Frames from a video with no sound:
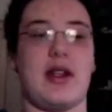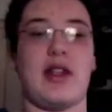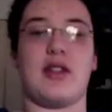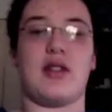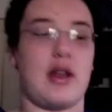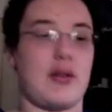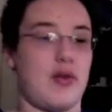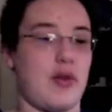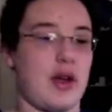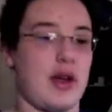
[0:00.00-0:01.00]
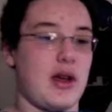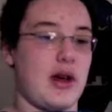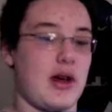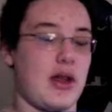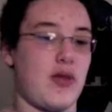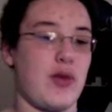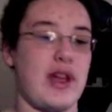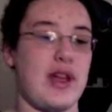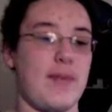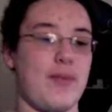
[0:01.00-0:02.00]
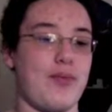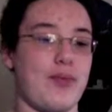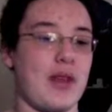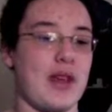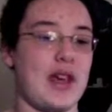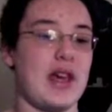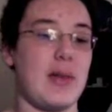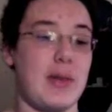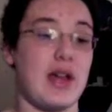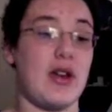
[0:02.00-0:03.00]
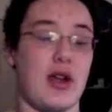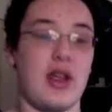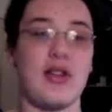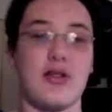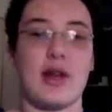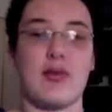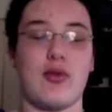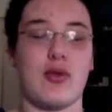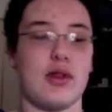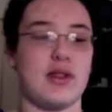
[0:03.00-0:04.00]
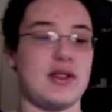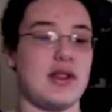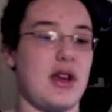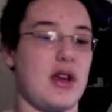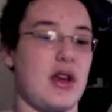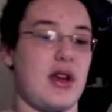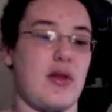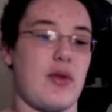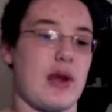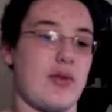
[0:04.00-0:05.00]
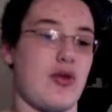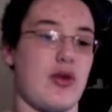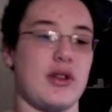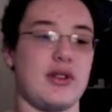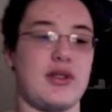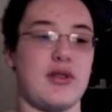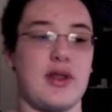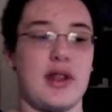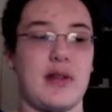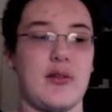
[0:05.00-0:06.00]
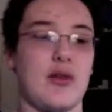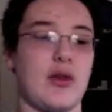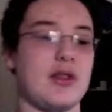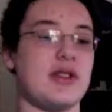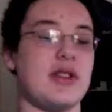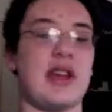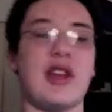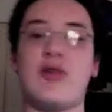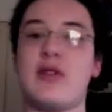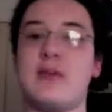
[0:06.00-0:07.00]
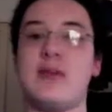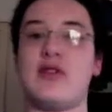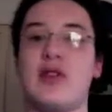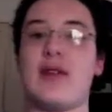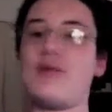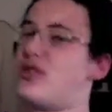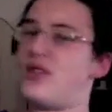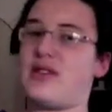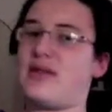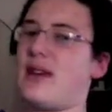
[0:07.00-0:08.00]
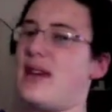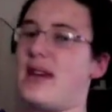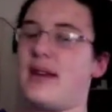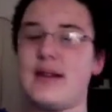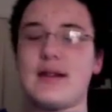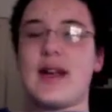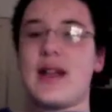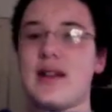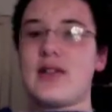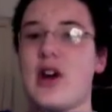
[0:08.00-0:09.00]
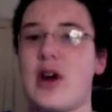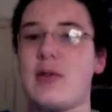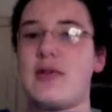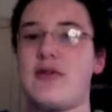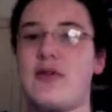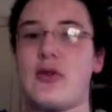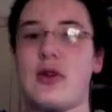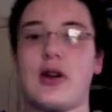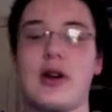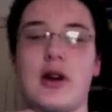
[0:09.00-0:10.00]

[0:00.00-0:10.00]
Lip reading: Ethernet 3 gigabit Ethernet ports, WAN ports, 3 LAN ports, and a USB drive, which is kind of uncommon for